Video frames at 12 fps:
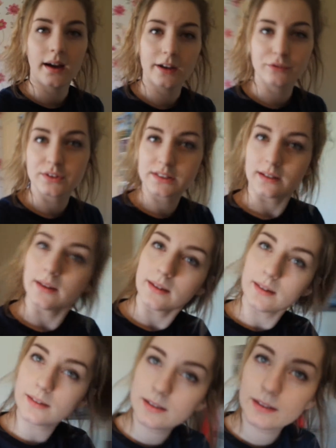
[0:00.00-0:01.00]
I have
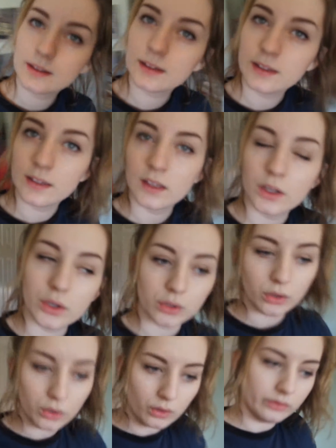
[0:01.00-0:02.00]
decided
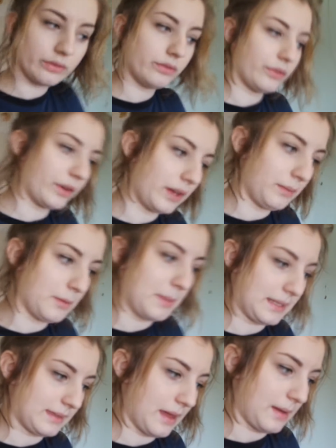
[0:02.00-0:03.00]
not to keep the
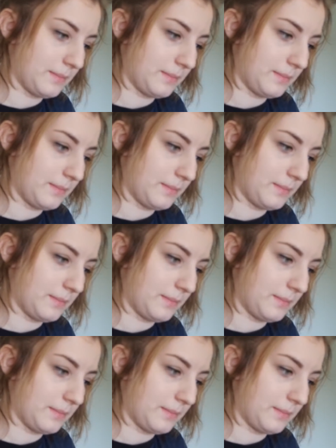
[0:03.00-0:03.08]
bed there.